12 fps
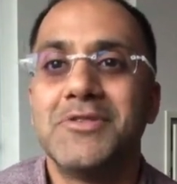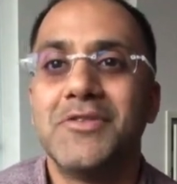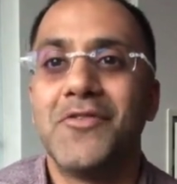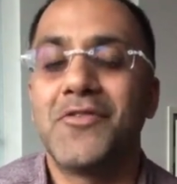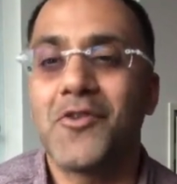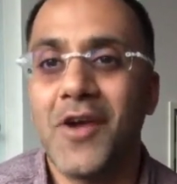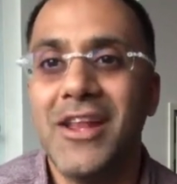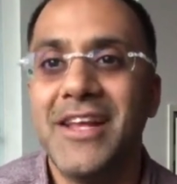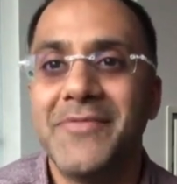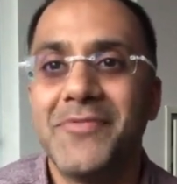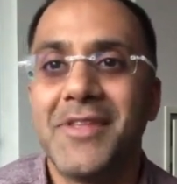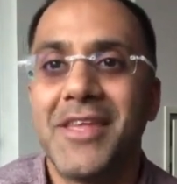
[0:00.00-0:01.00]
of
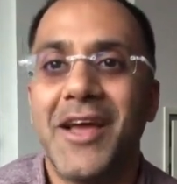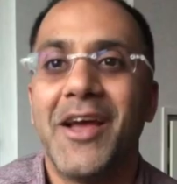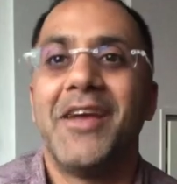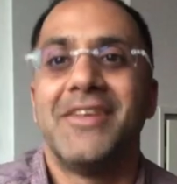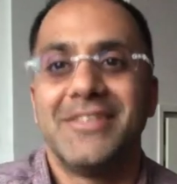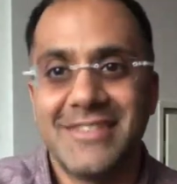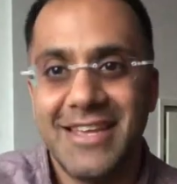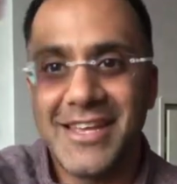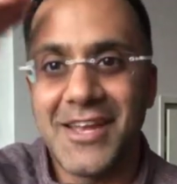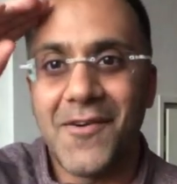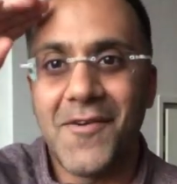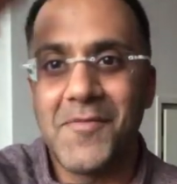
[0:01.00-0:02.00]
credit. Take
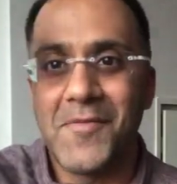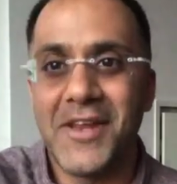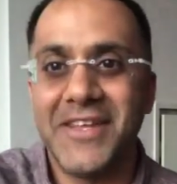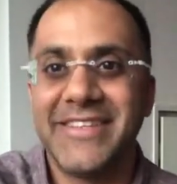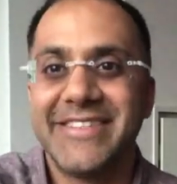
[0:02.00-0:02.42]
care, everybody.